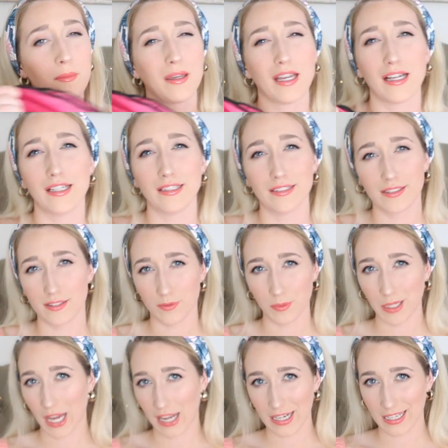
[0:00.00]
because
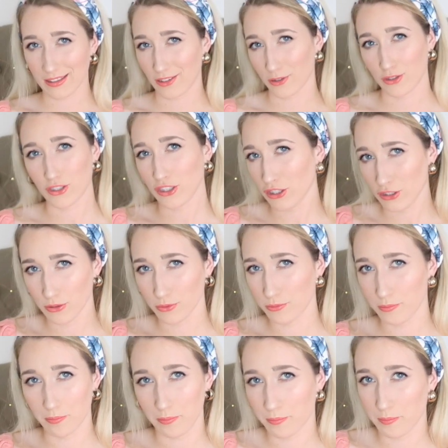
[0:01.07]
we gotta get those cute
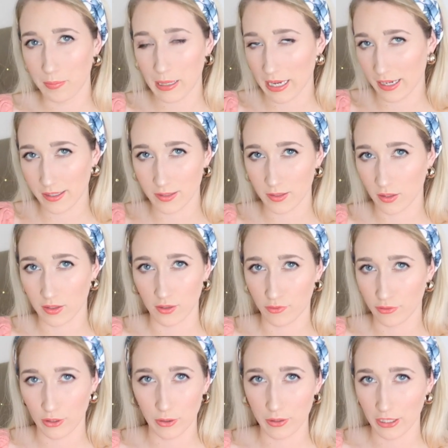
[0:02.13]
pics on the
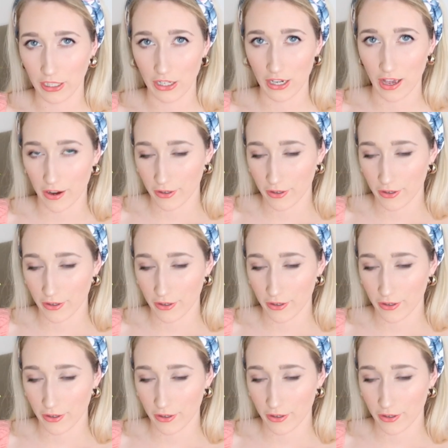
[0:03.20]
floaty, you